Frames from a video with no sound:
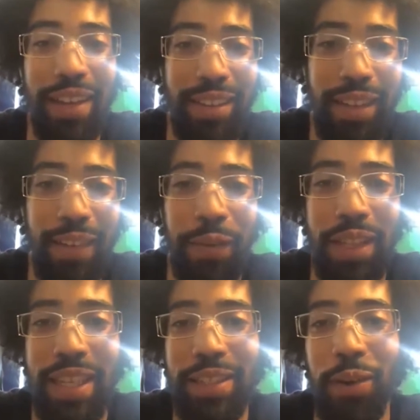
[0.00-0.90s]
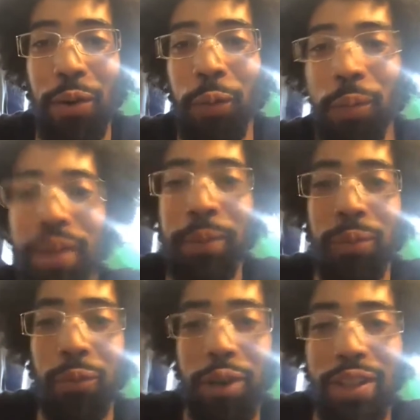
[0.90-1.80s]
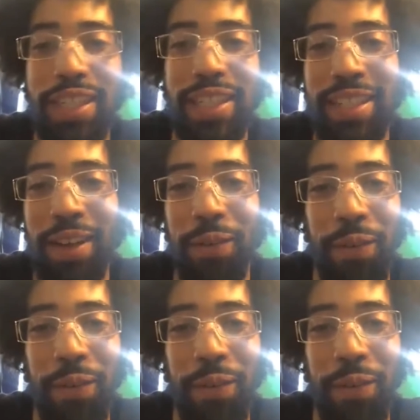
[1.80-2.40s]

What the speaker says: I feel like that's a whole meme world in itself,